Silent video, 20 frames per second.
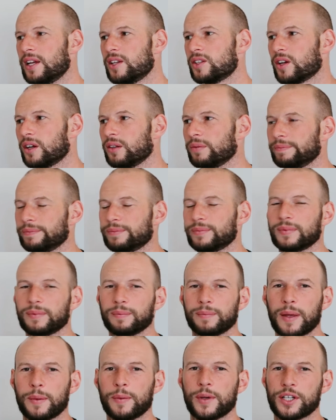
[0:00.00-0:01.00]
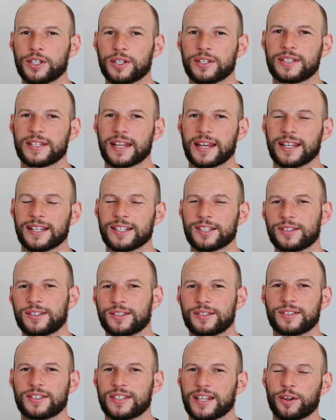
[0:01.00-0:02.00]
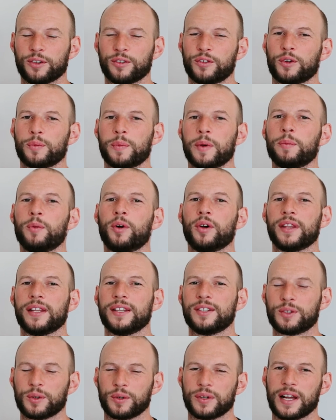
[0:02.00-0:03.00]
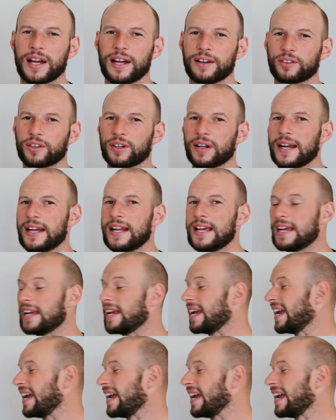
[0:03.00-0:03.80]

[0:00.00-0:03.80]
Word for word: So maybe I should say it sells for a bit more than two and a half grand.